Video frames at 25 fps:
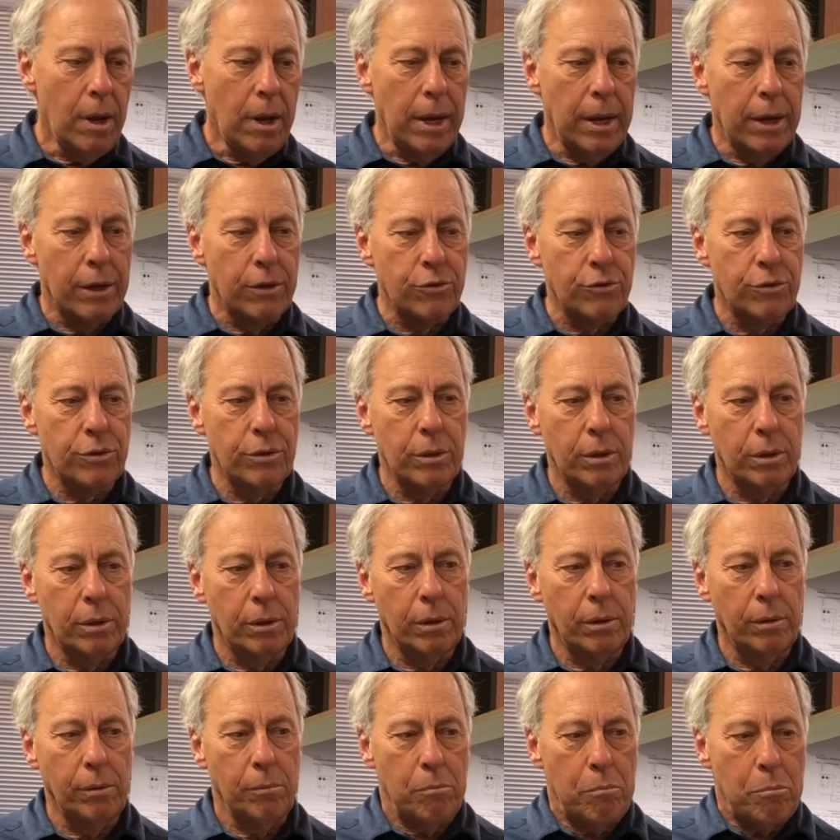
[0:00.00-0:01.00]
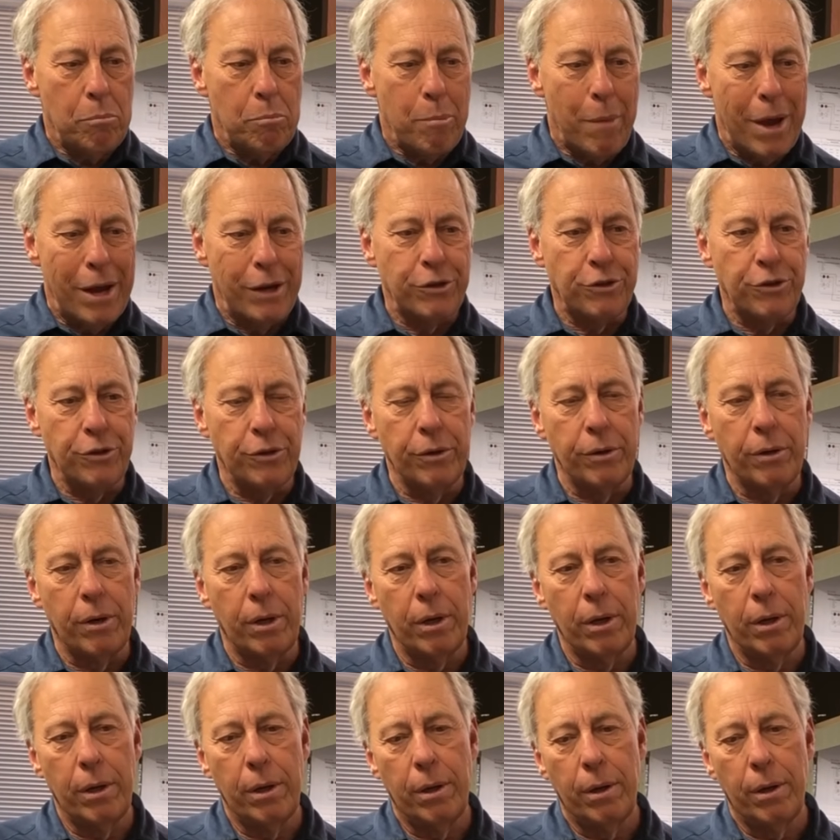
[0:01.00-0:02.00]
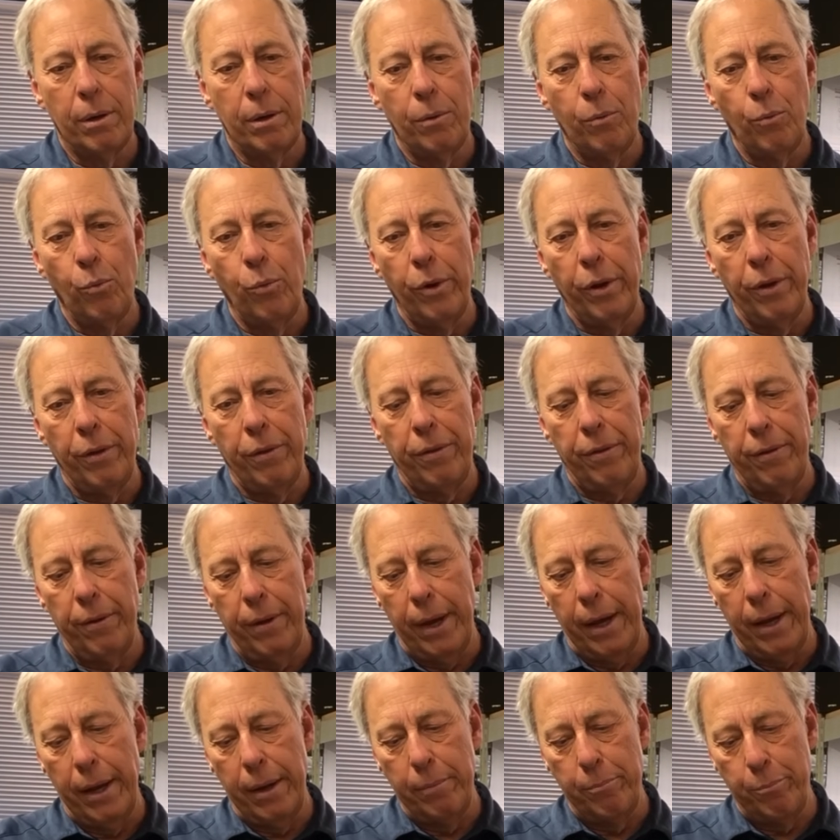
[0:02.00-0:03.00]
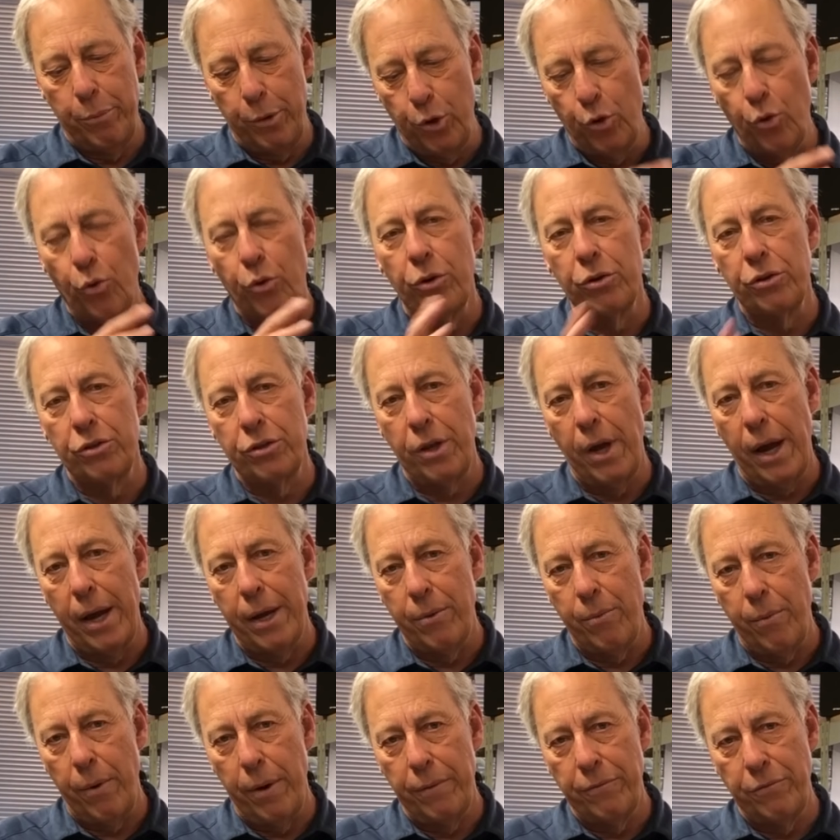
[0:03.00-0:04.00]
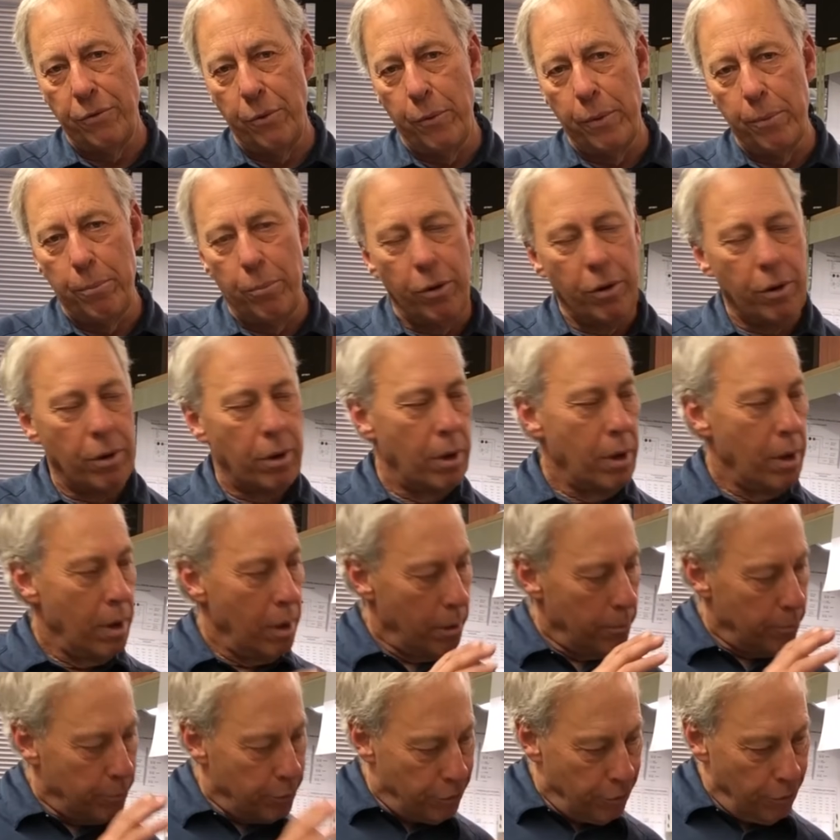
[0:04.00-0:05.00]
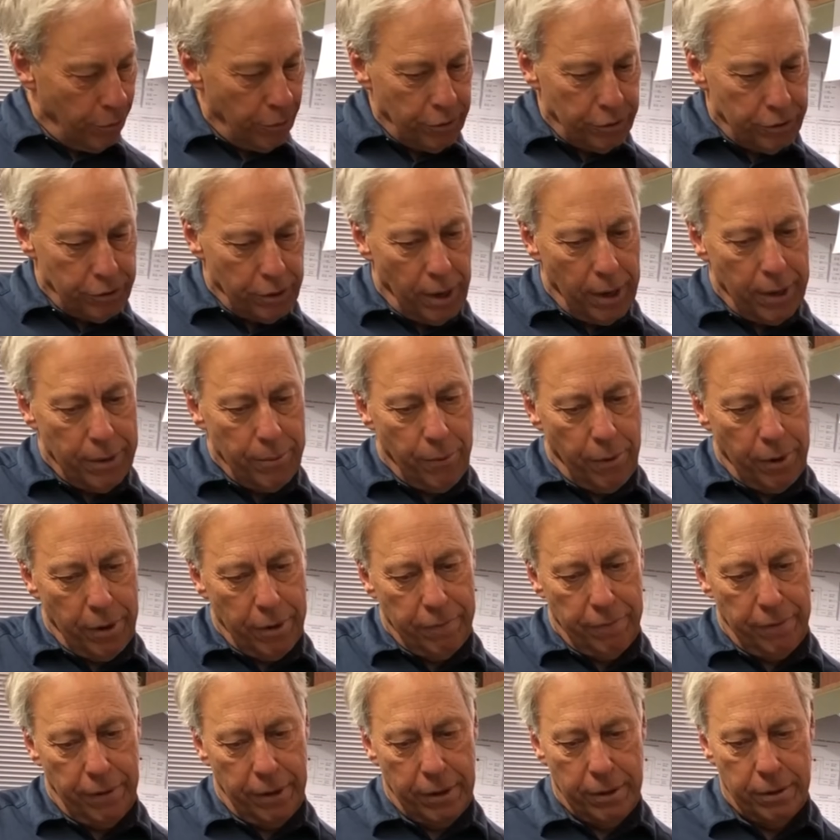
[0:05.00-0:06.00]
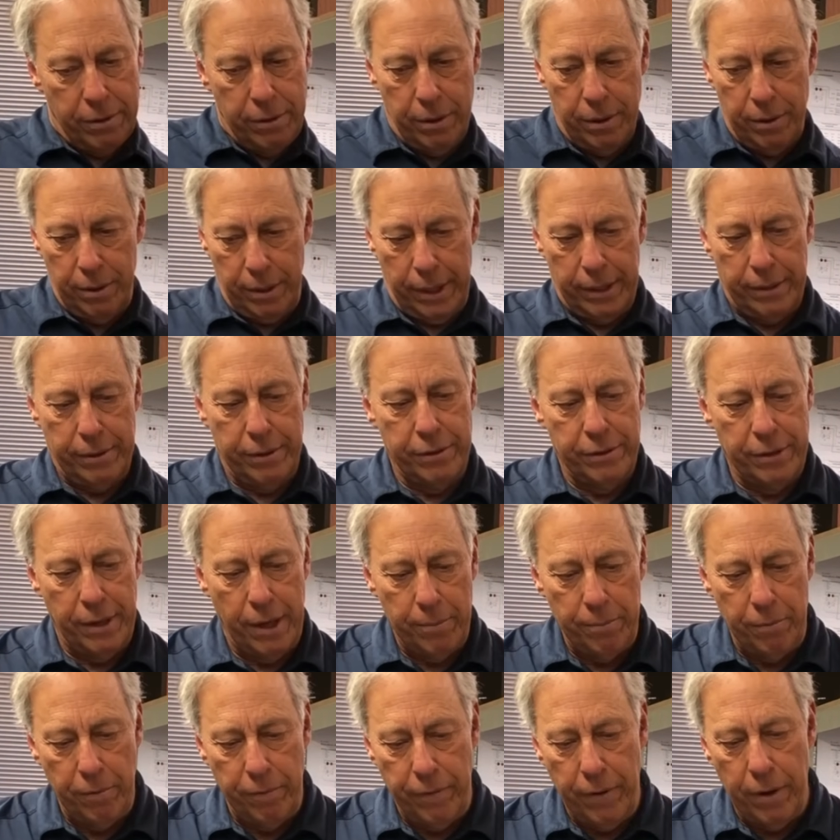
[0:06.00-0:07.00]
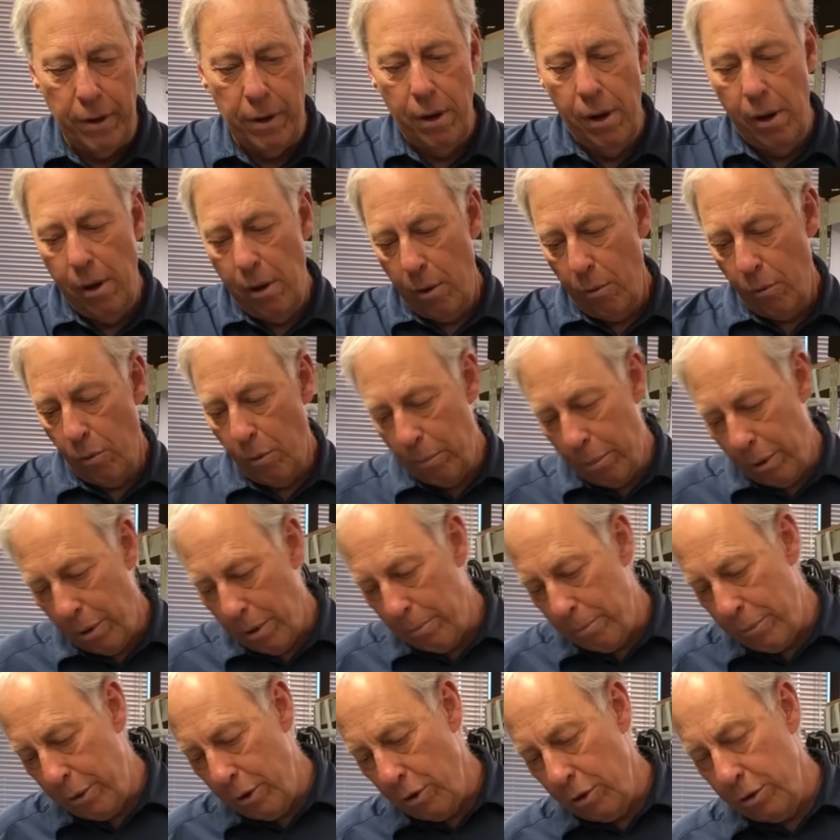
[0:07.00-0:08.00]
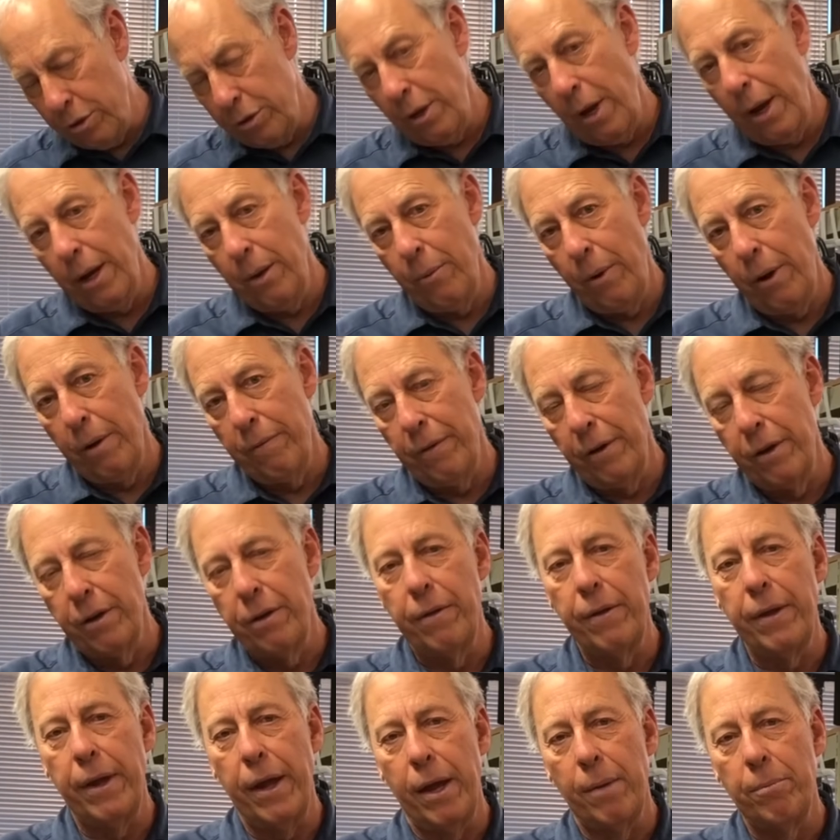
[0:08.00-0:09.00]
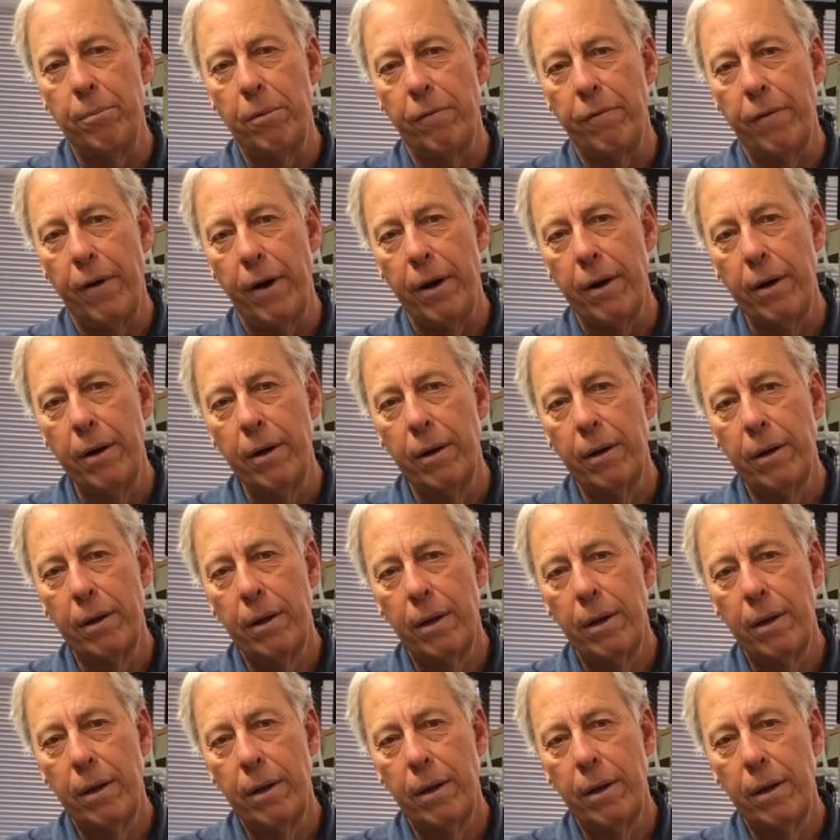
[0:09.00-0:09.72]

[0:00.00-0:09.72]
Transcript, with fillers: is measured with a pure sine wave. So we put a pure sine wave into, like this amplifier, we'll put a pure sine wave into the amplifier,